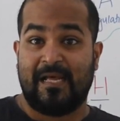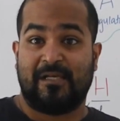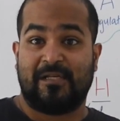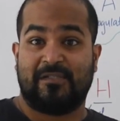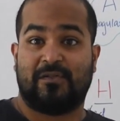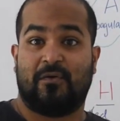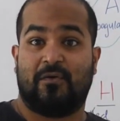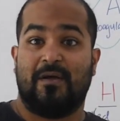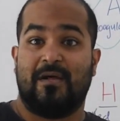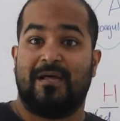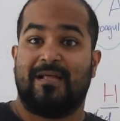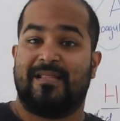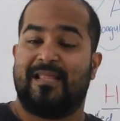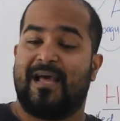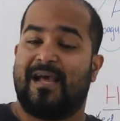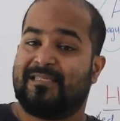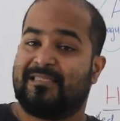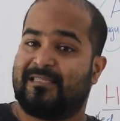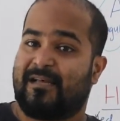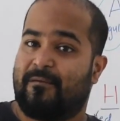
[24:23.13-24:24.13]
So,
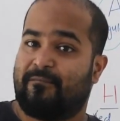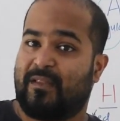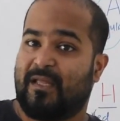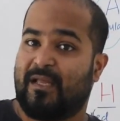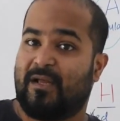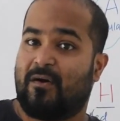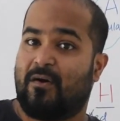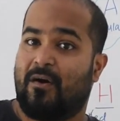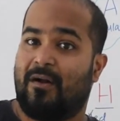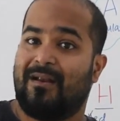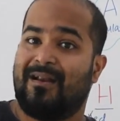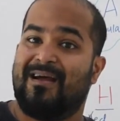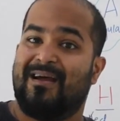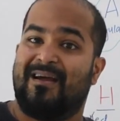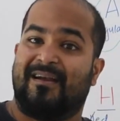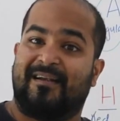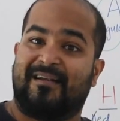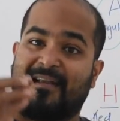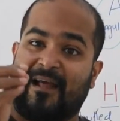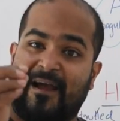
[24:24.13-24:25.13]
there is something
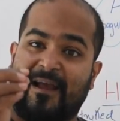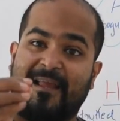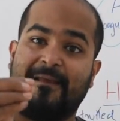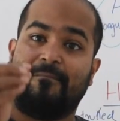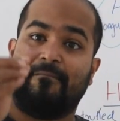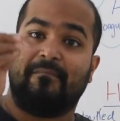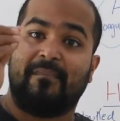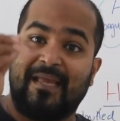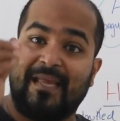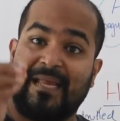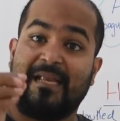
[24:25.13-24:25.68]
called time